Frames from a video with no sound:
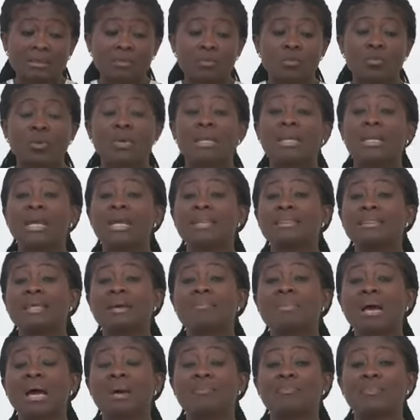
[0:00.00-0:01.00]
will let
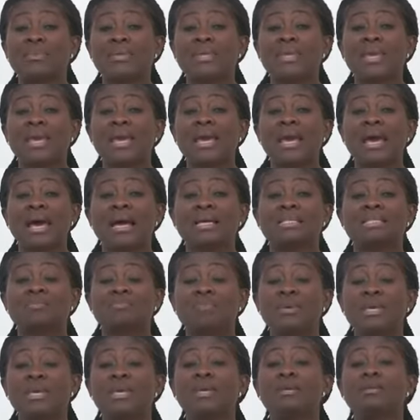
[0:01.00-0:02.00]
them appear as
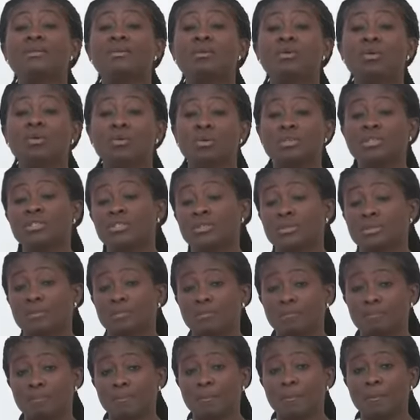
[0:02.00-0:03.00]
being good
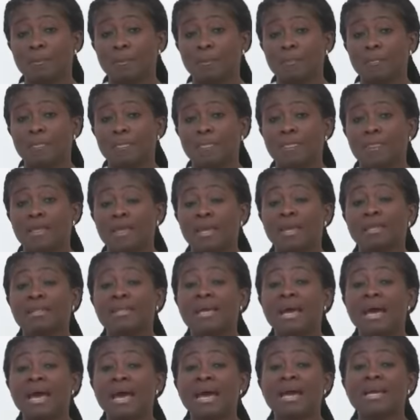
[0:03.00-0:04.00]
in
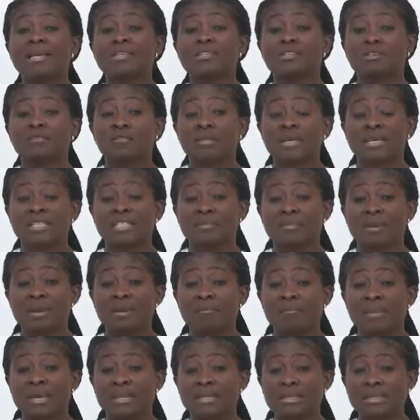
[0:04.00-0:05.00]
the eyes of the
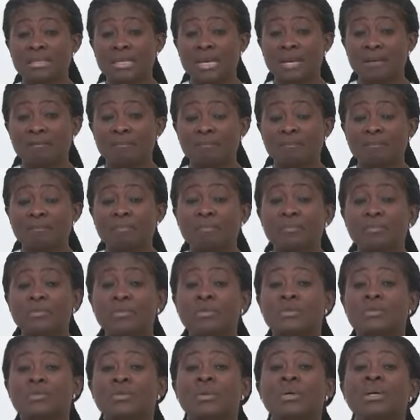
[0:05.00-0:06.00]
experimenter.
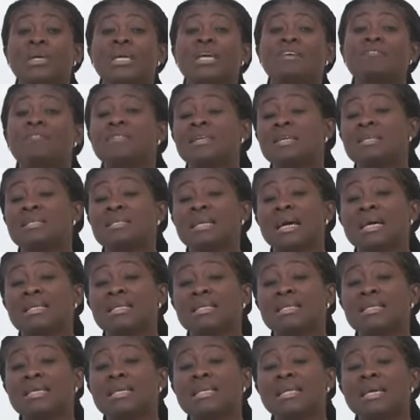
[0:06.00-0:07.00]
So if these are
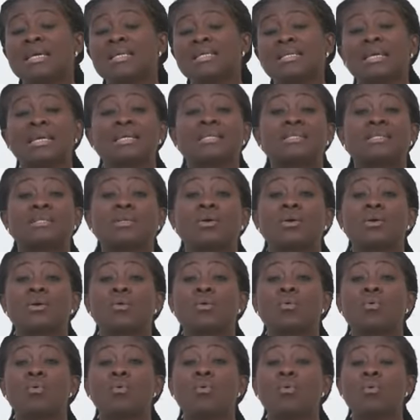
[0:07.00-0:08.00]
teenagers
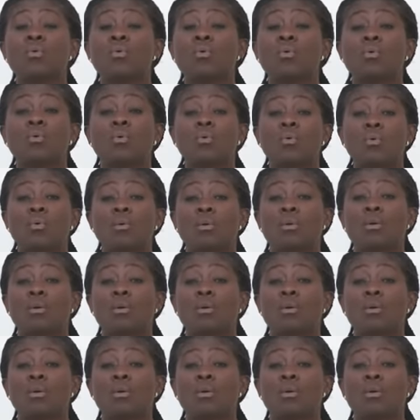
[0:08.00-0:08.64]
who